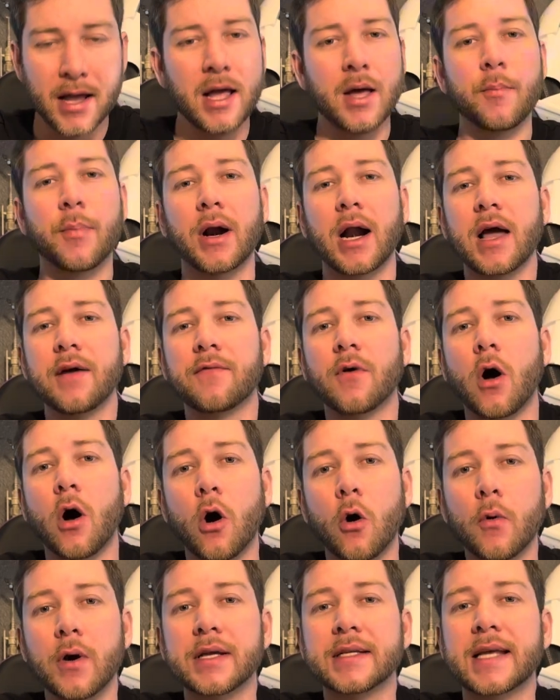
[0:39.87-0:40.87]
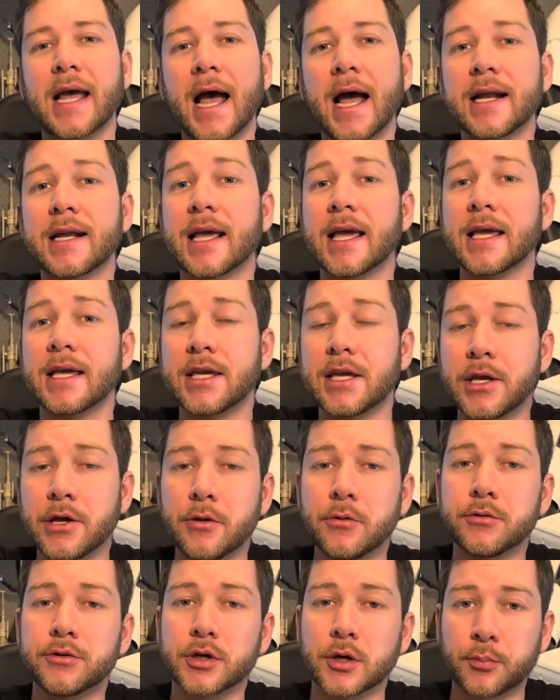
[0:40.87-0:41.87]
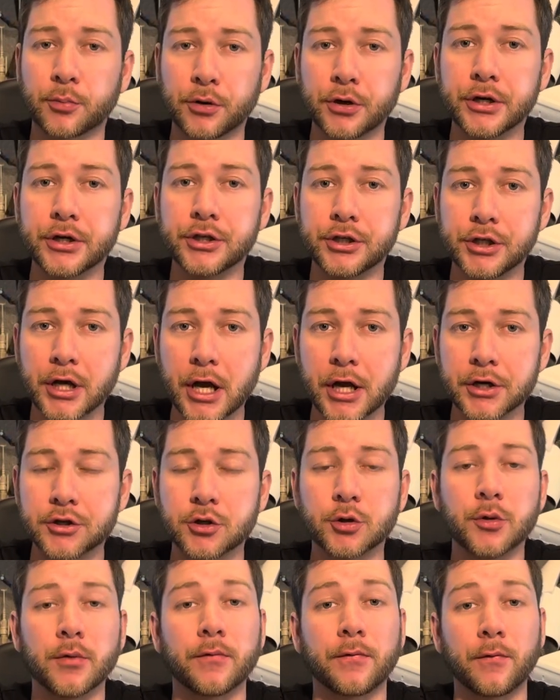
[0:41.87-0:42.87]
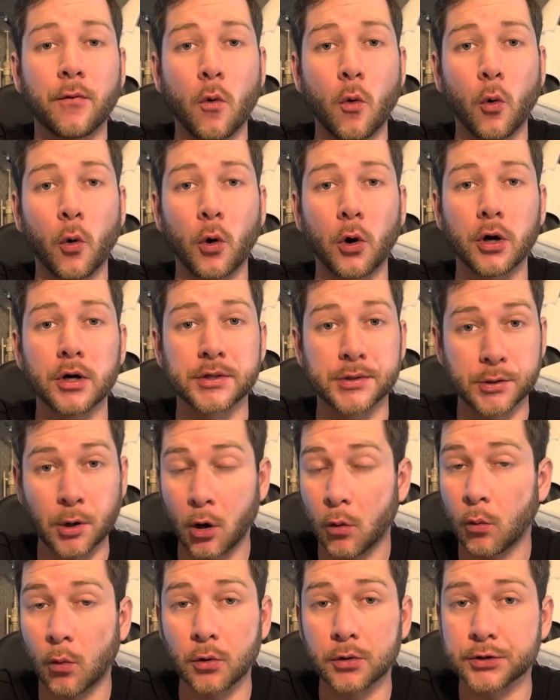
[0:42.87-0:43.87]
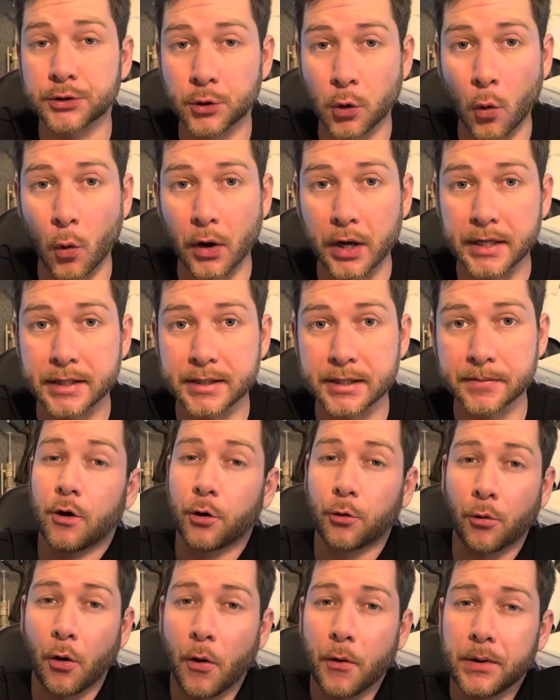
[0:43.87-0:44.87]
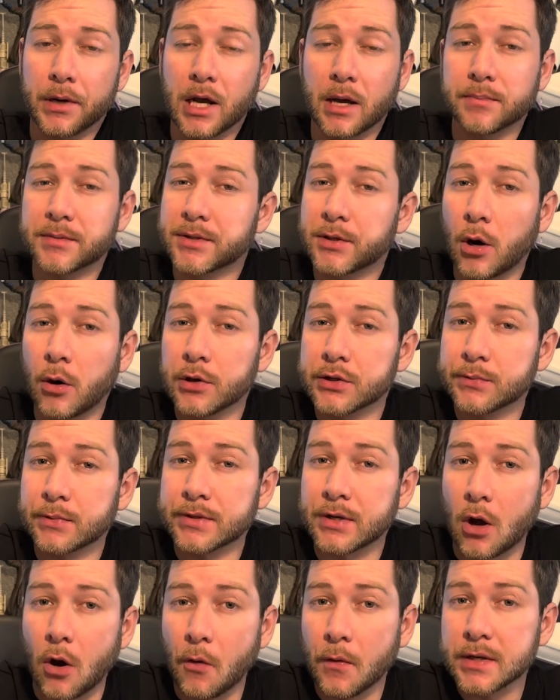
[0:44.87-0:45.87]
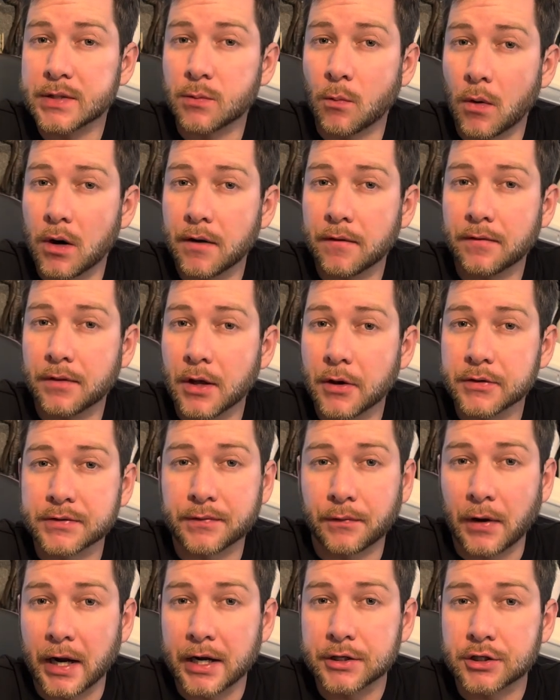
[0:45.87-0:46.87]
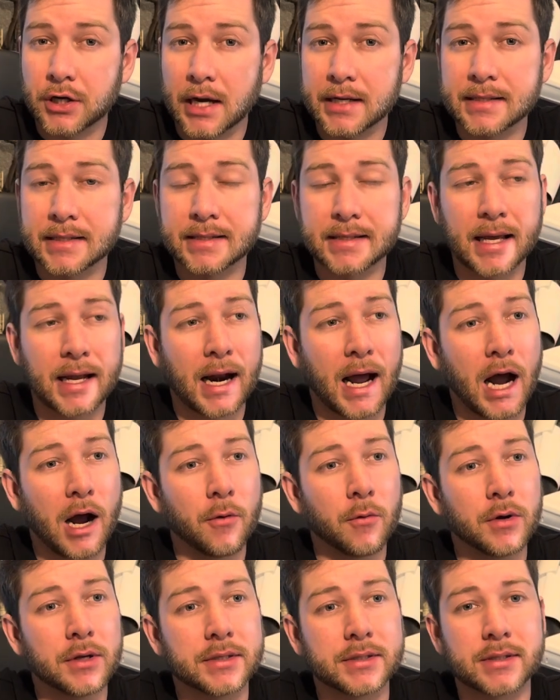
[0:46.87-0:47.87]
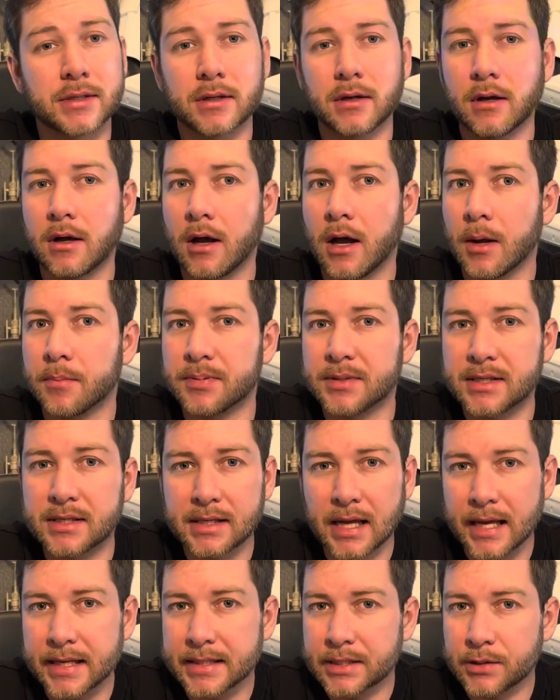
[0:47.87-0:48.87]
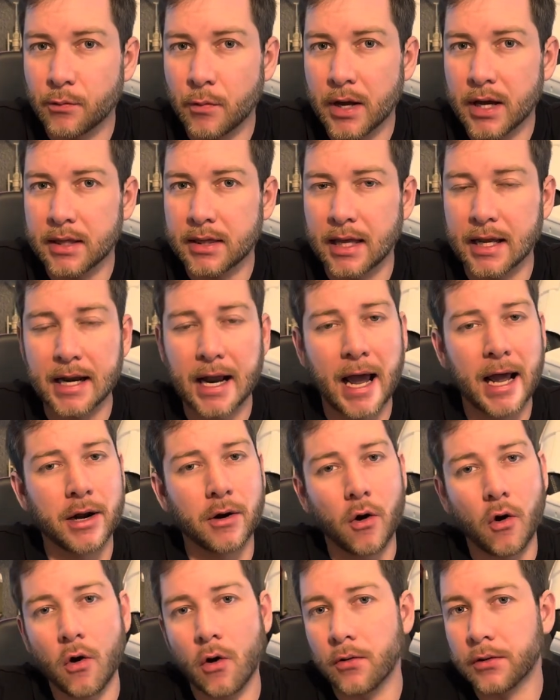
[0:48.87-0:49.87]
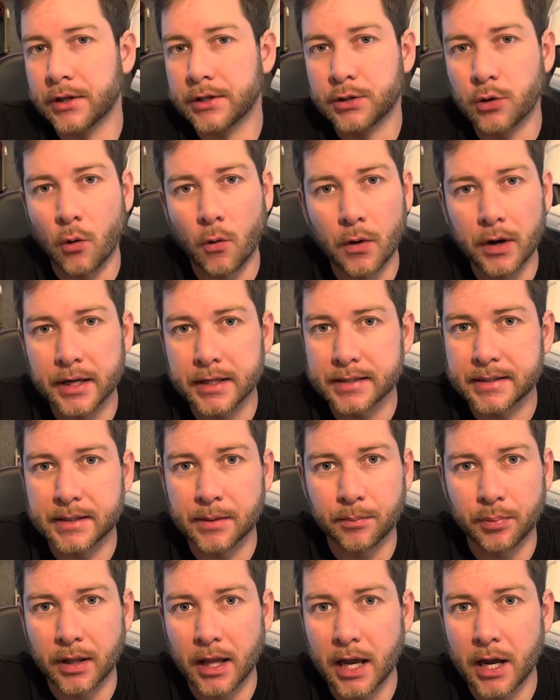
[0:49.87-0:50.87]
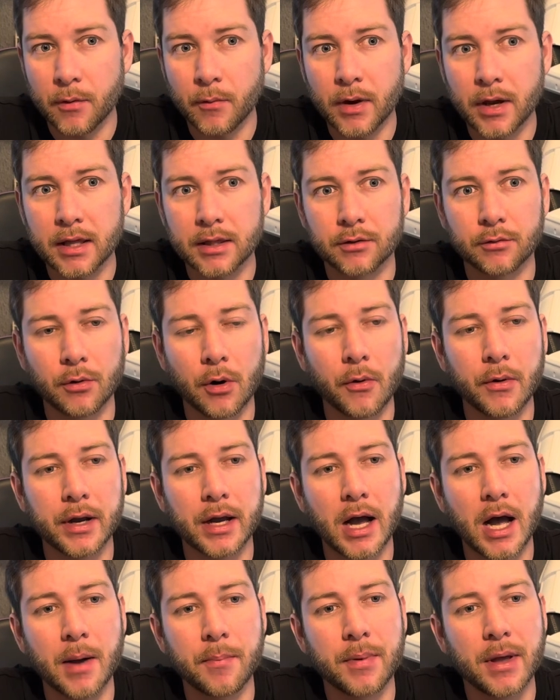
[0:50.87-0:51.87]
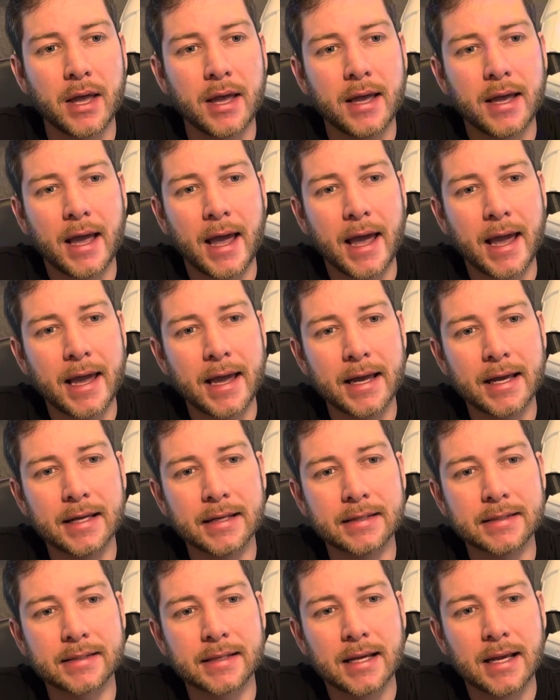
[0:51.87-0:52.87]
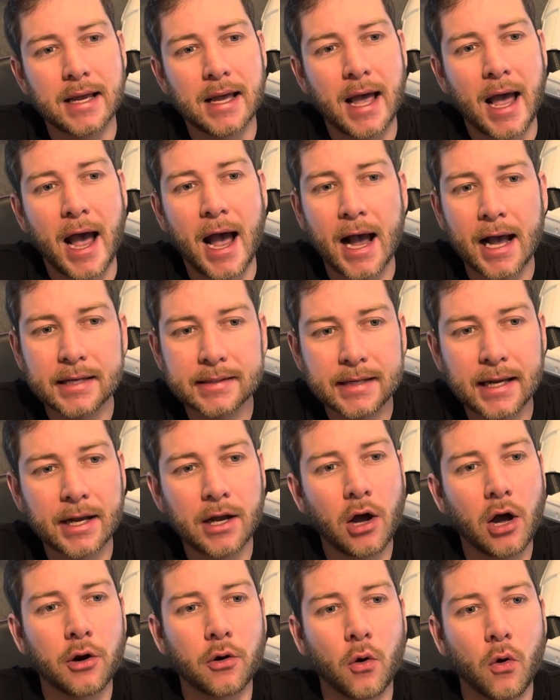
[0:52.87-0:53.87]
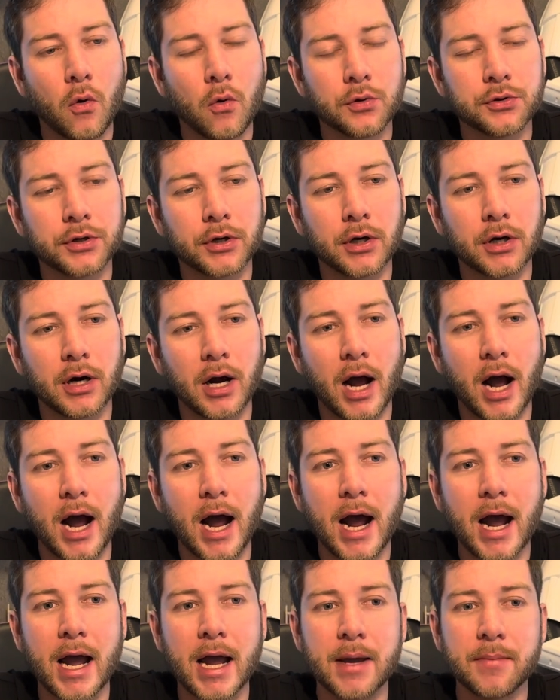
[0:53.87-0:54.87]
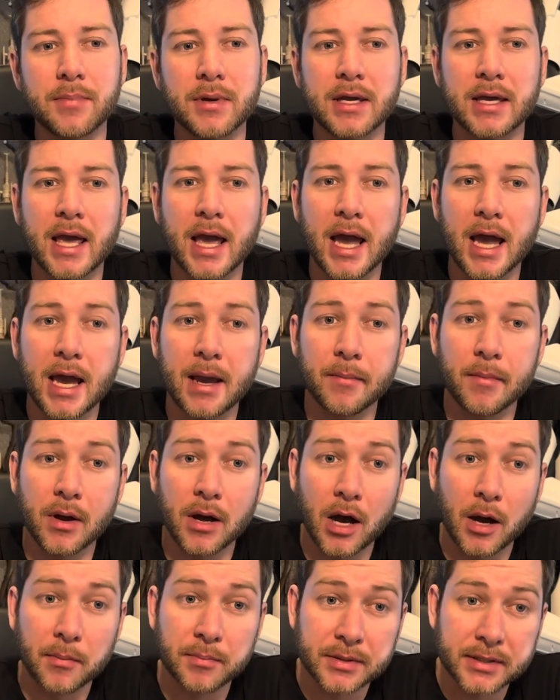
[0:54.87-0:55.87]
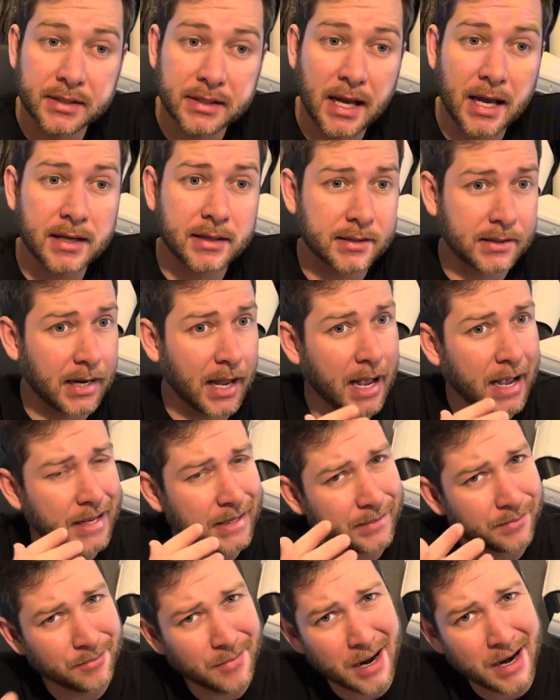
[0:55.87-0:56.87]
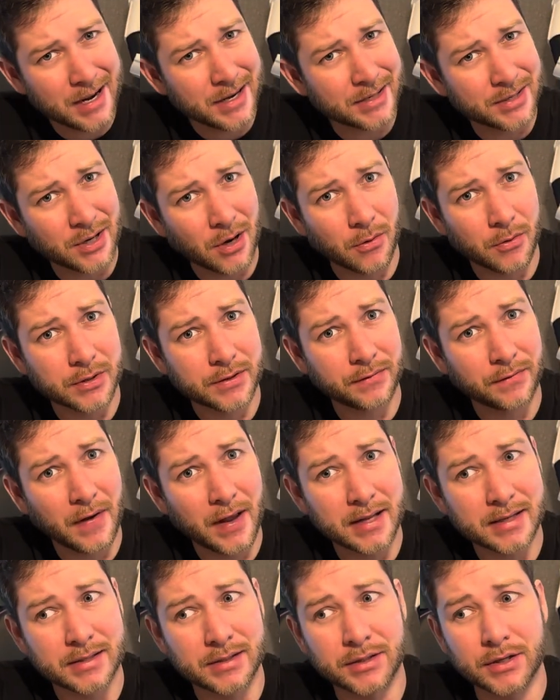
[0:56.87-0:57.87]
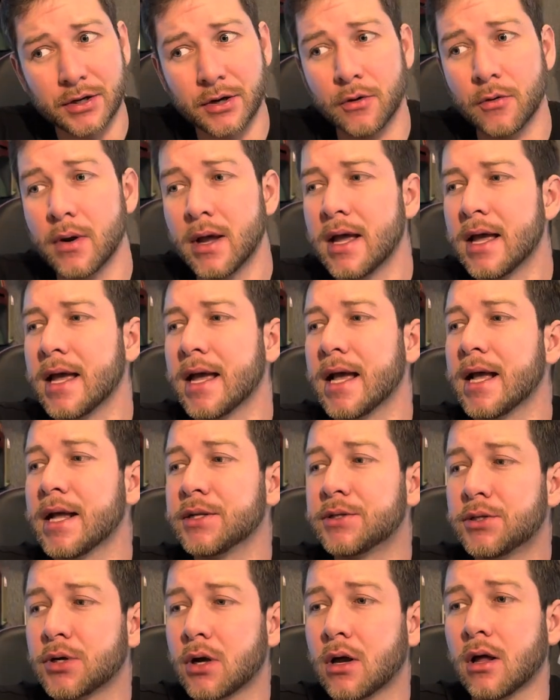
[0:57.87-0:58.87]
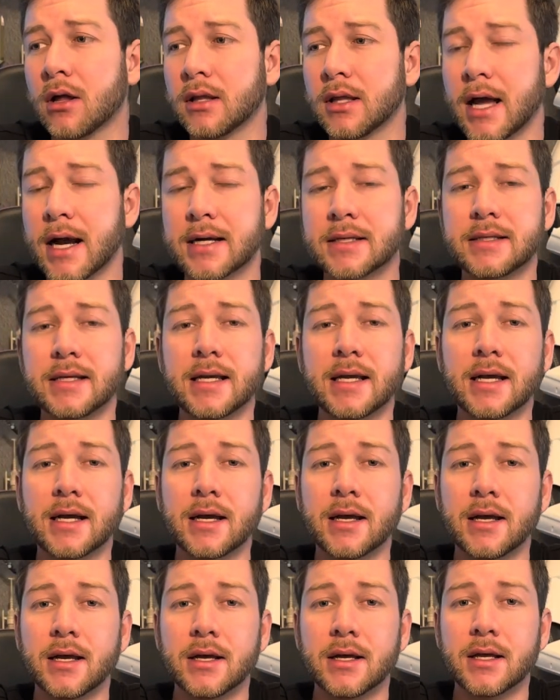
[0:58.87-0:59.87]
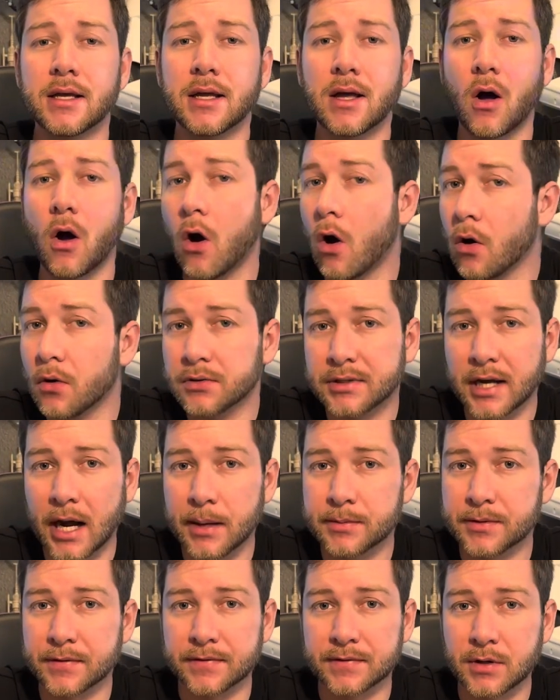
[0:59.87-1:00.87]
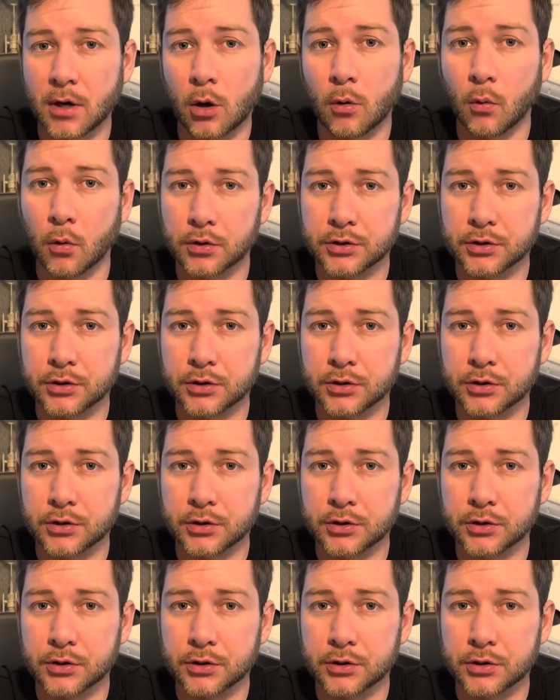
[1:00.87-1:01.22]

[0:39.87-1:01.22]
but I've always had a huge appreciation for Star Wars toys. Growing up, Star Wars was always one of those franchises that I was obsessed with and had all the toys to play with growing up. And as I got older, I became obsessed, as many Star Wars fans do, into collecting all types of Star Wars